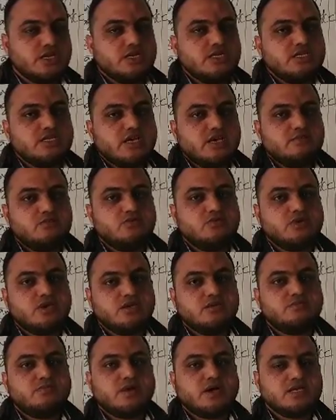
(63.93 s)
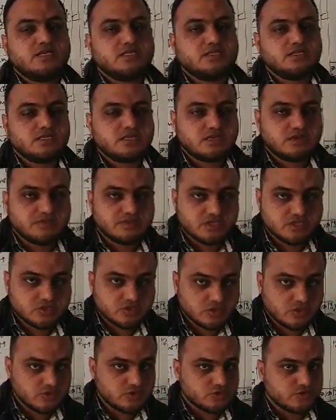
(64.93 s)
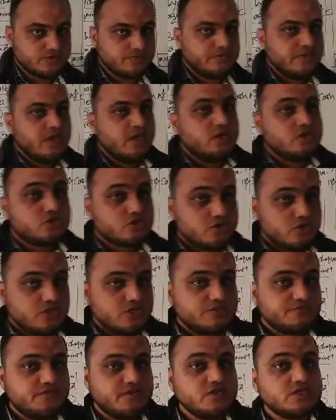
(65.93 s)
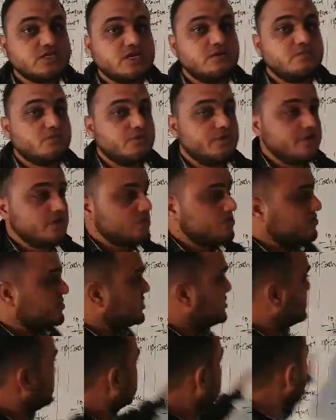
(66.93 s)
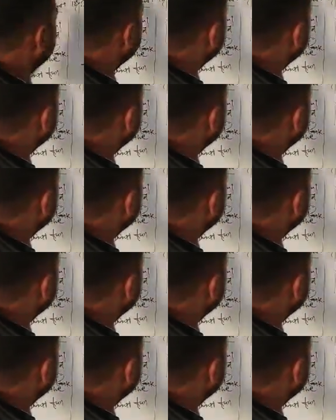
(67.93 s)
anytime you can pass the comments also. Students, first I am going to read the